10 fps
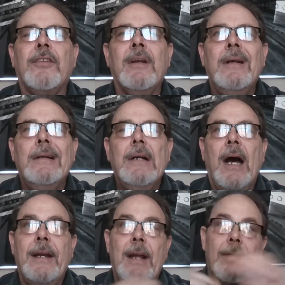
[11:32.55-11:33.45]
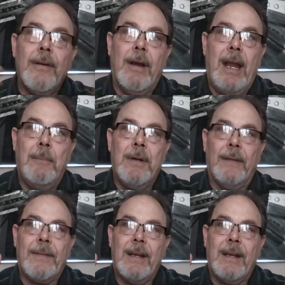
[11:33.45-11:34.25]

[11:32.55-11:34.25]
And another name, not that